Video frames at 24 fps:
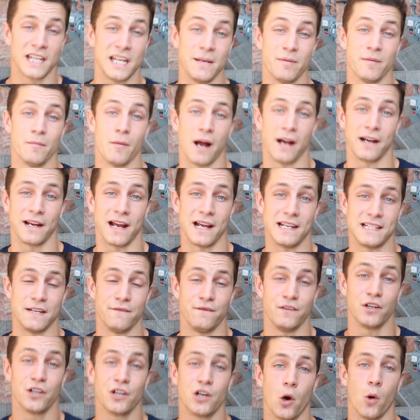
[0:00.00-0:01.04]
Keep in mind, guys,
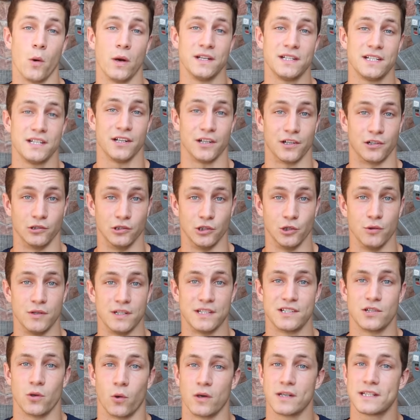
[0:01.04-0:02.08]
if you're going to your gluten
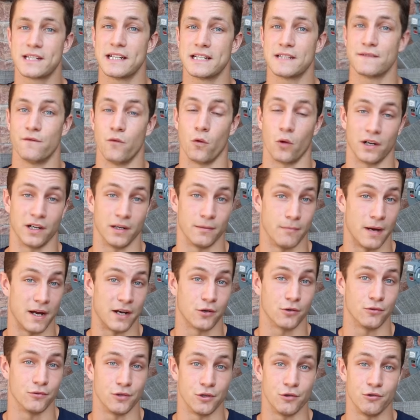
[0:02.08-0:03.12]
sources for your
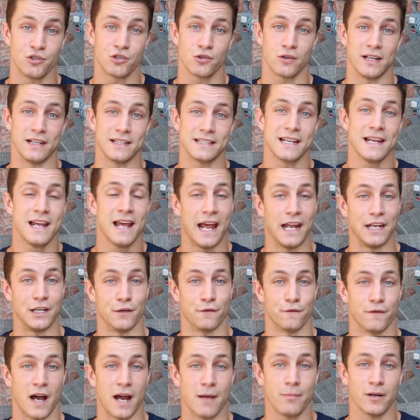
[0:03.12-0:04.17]
micronutrients and your
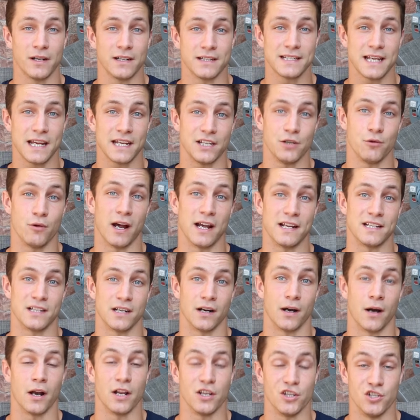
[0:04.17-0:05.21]
fiber intake, you guys
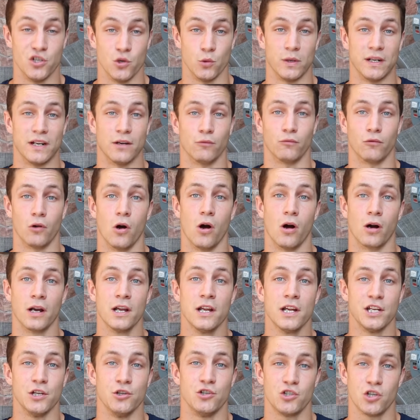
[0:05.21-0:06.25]
are doing it wrong.
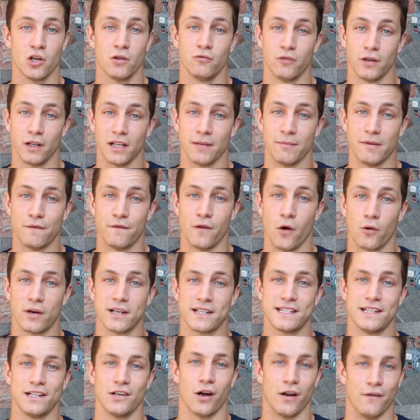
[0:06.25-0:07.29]
You should really be
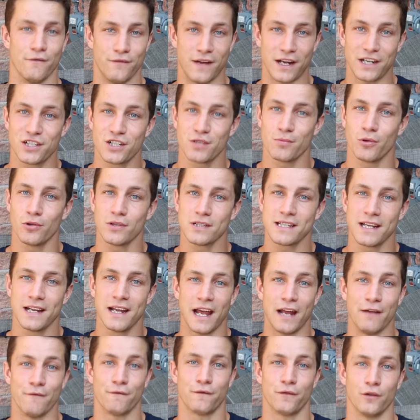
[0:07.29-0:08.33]
focusing on vegetables
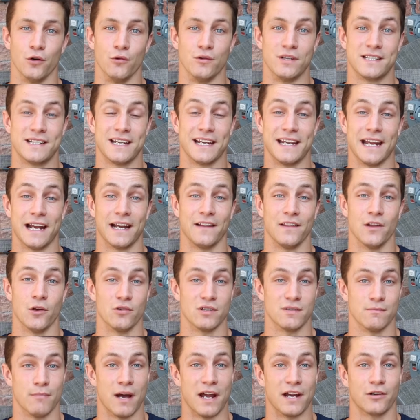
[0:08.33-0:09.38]
and fruits to getting
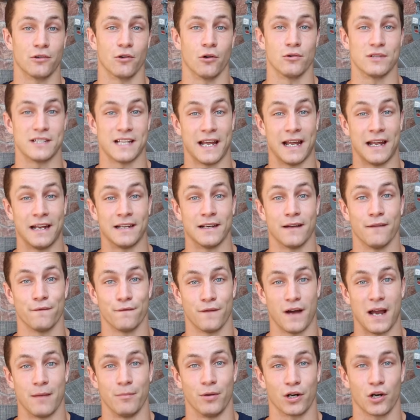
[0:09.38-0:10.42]
those micros and
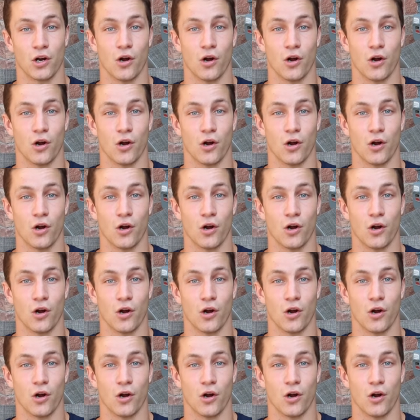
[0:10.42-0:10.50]
fiber